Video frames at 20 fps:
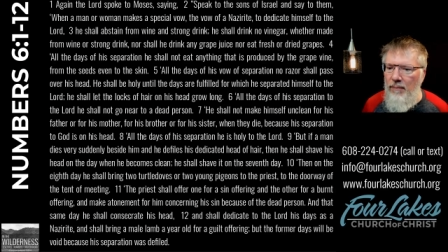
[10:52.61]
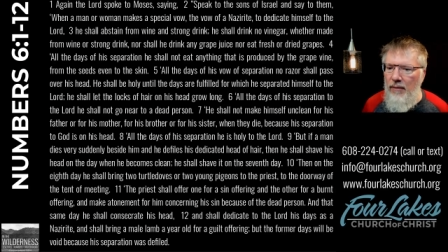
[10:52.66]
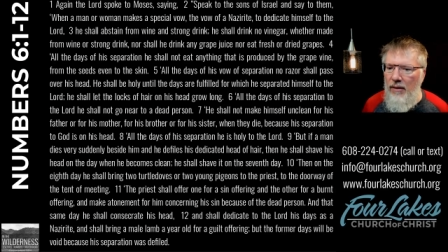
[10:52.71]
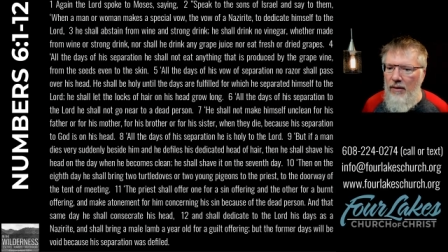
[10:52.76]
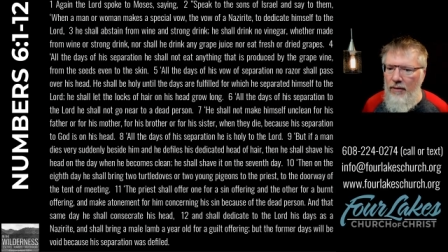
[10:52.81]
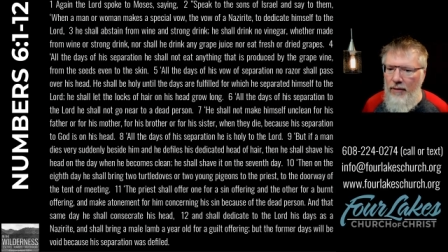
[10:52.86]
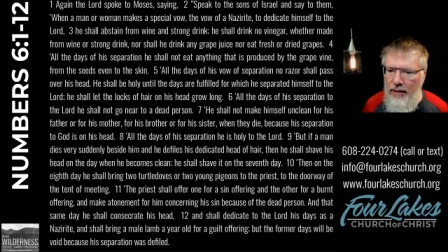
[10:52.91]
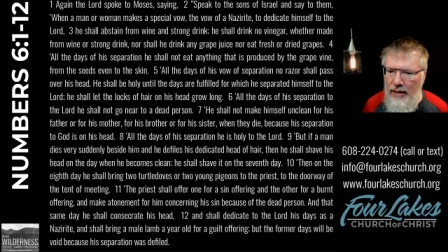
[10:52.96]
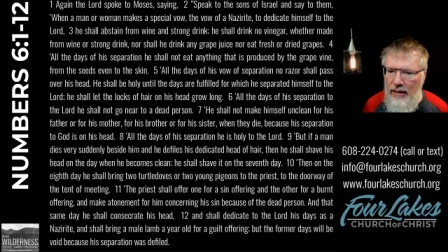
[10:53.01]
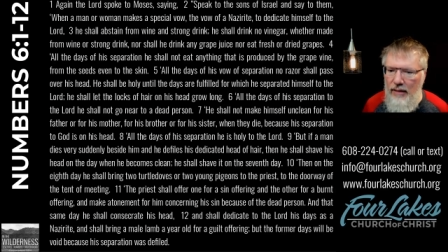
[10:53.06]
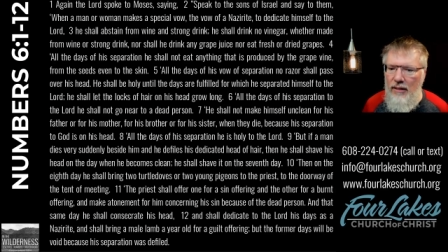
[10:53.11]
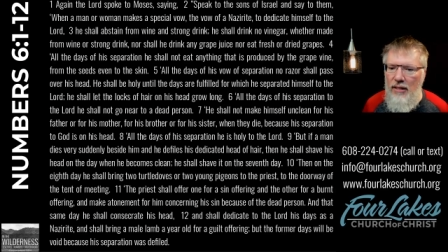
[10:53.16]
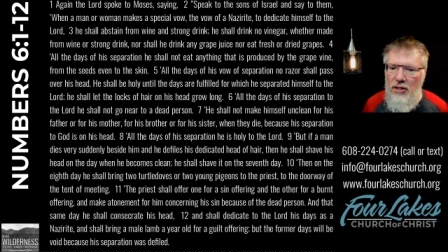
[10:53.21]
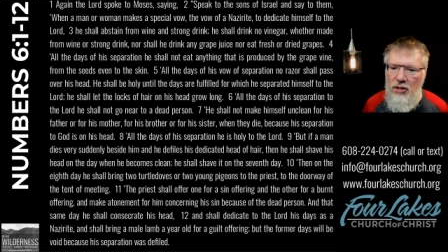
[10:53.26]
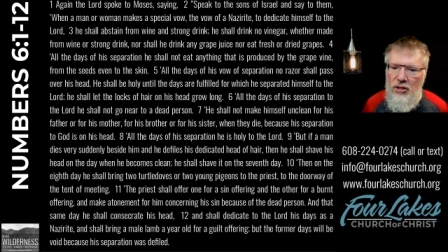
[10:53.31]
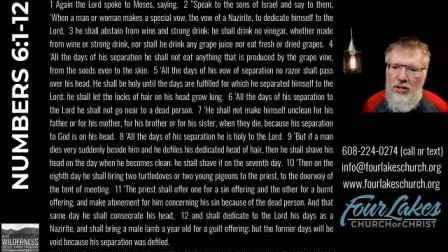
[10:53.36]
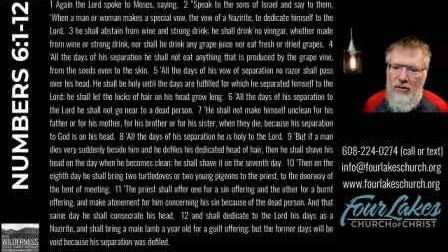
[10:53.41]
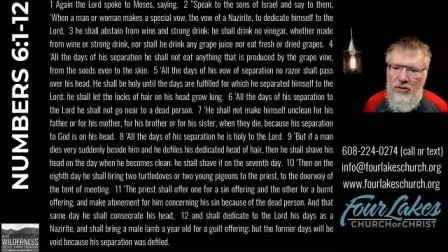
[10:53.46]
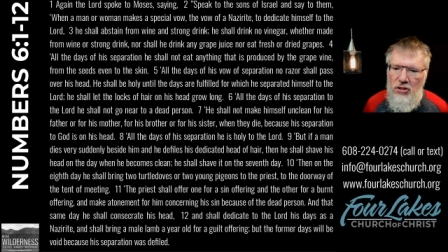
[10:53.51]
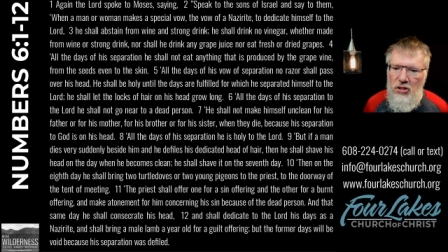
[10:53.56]
then he
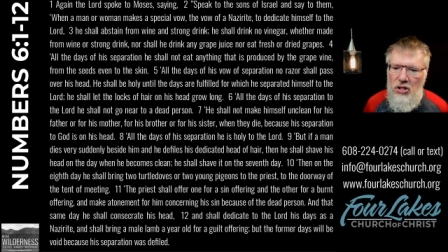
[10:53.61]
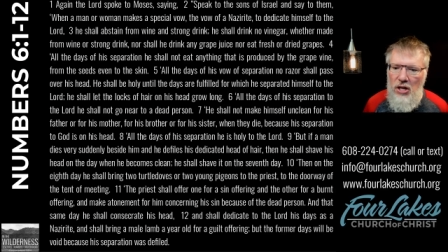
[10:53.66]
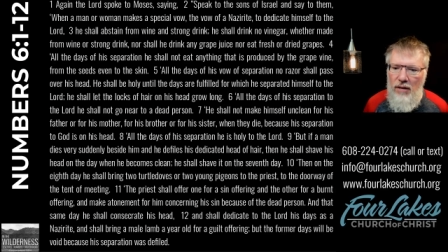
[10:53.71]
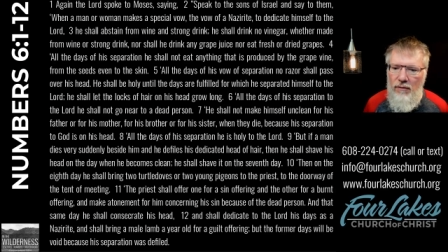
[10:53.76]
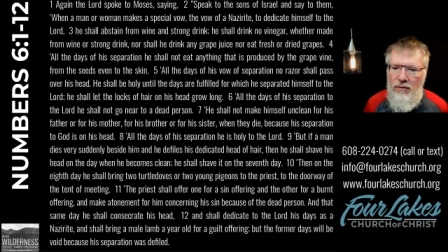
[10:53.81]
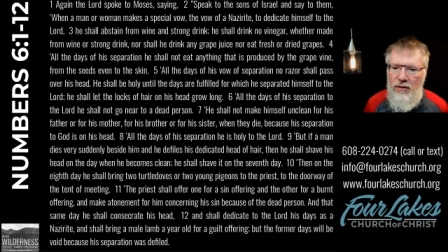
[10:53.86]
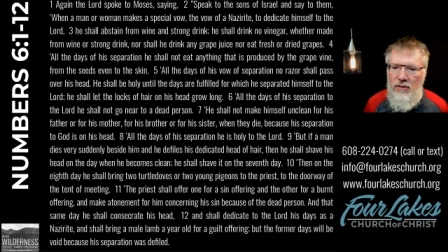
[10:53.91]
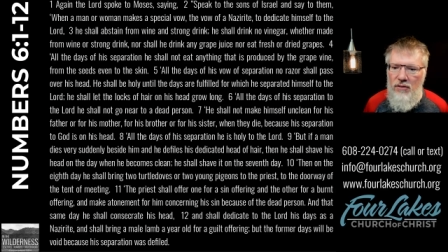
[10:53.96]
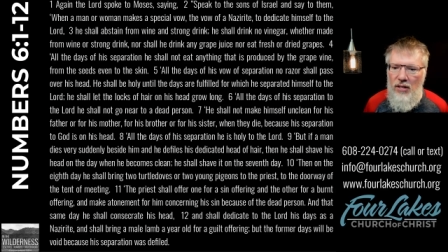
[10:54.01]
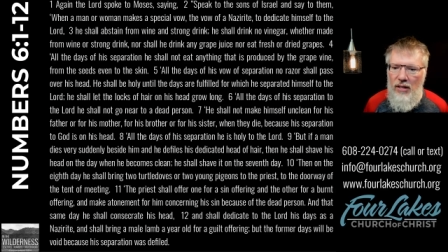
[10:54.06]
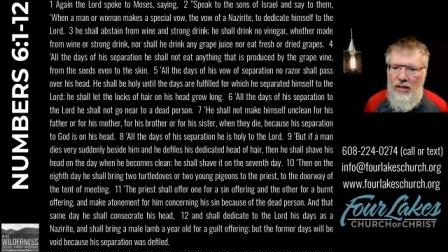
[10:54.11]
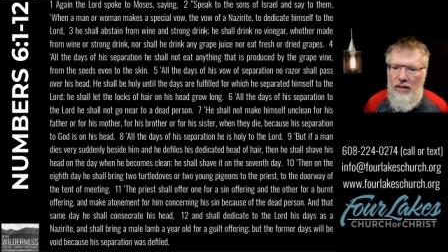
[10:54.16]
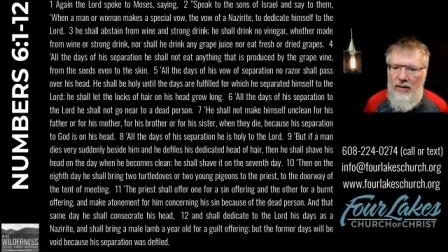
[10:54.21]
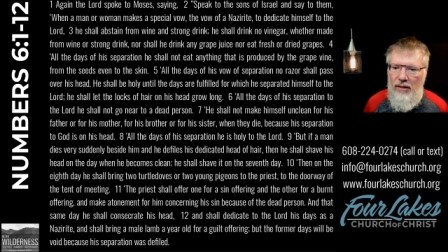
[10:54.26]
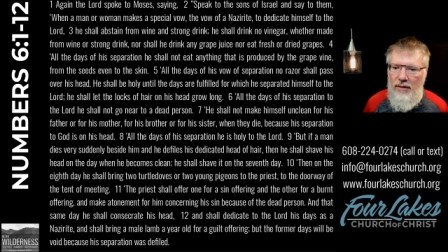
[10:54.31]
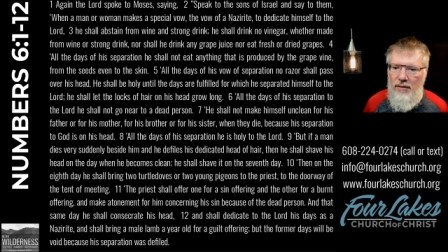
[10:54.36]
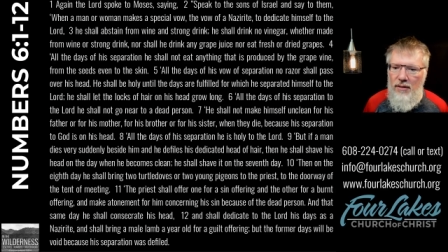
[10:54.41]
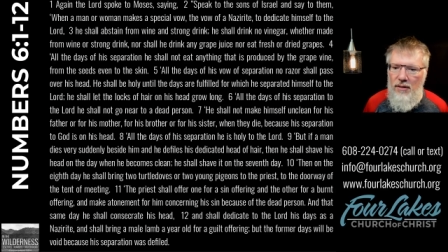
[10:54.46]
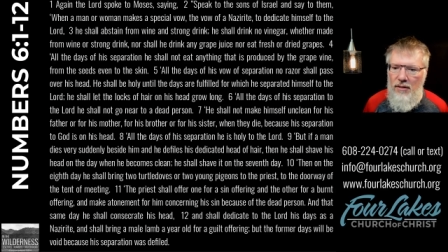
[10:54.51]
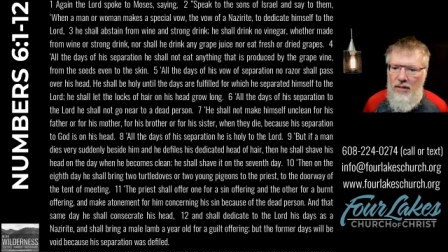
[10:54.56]
shall shave his head
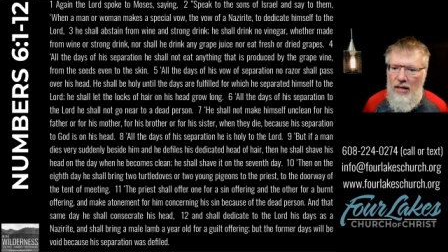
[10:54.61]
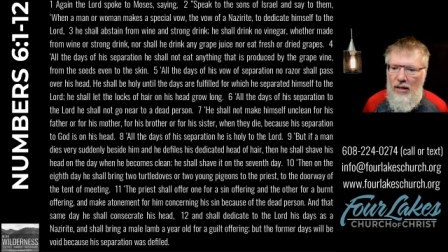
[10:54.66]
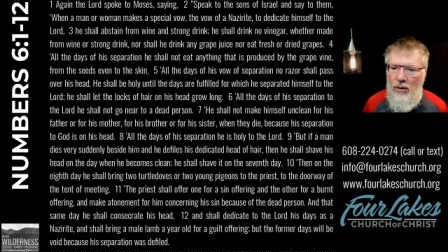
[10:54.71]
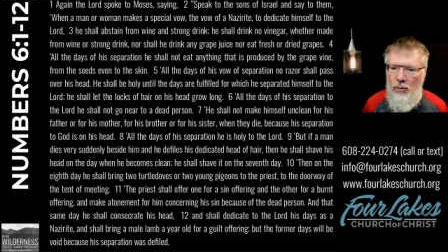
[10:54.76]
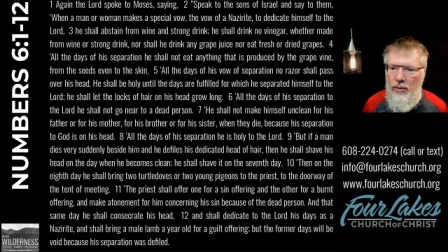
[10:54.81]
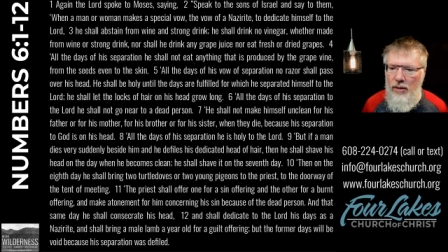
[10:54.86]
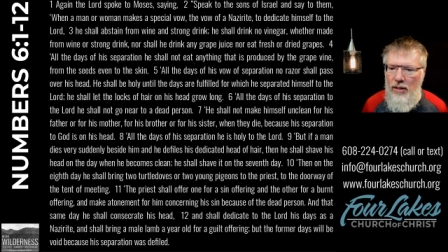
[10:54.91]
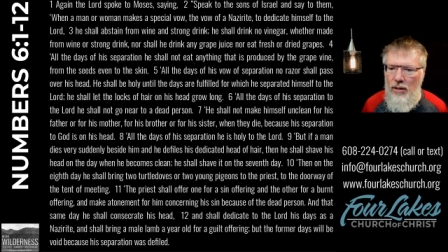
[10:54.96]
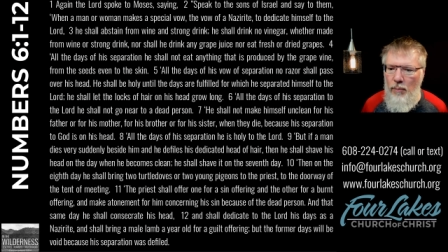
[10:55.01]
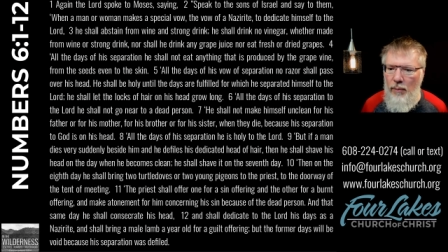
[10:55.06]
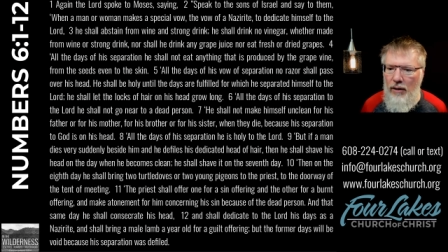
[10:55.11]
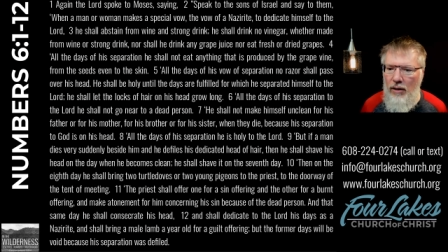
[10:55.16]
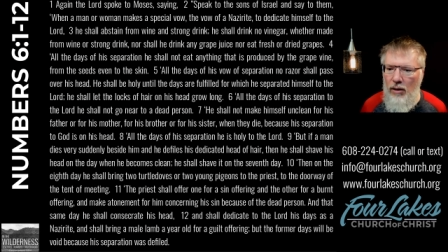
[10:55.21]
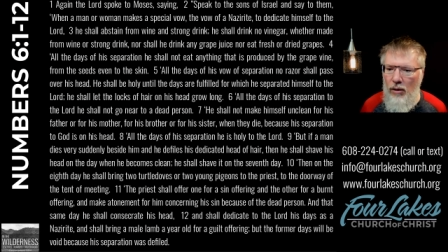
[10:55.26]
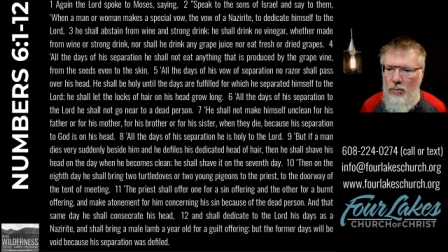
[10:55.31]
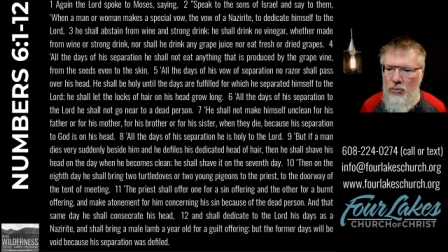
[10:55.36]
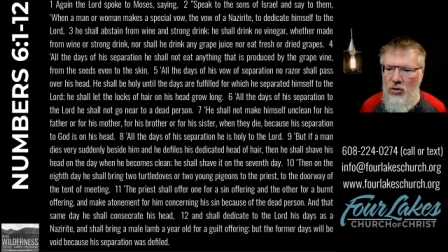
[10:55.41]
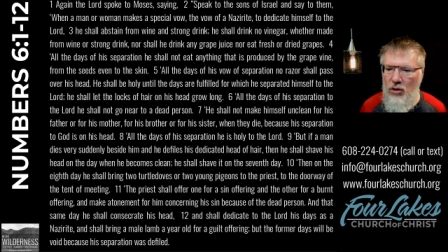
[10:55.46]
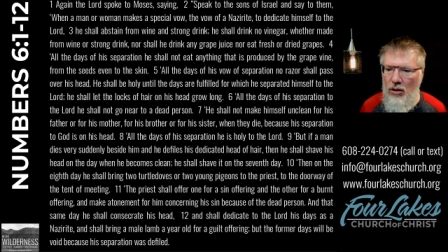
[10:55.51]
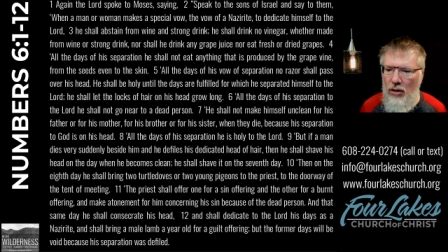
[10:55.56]
on the day when he
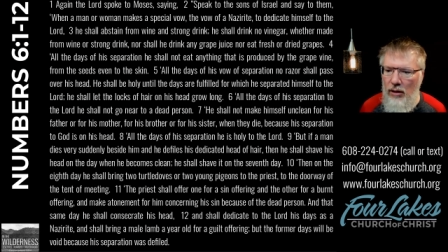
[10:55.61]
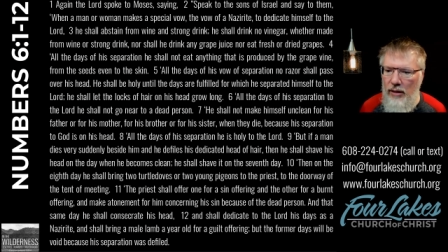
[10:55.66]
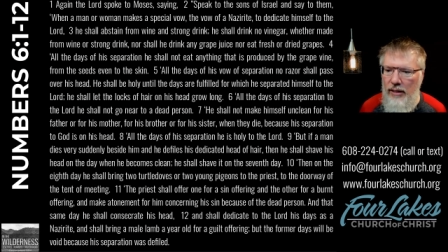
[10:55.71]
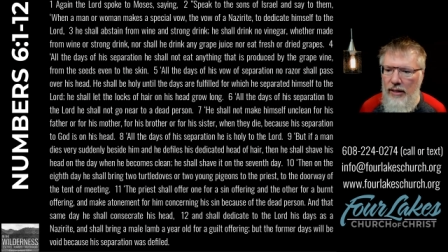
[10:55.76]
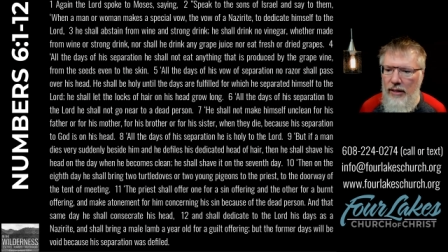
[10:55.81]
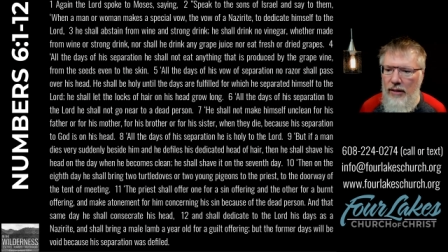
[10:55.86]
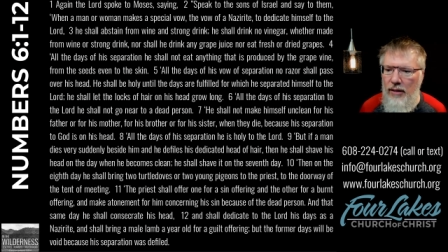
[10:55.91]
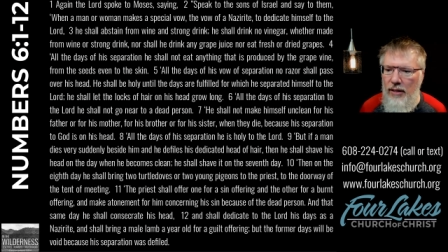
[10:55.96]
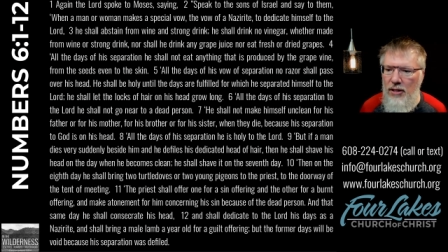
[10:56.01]
becomes clean,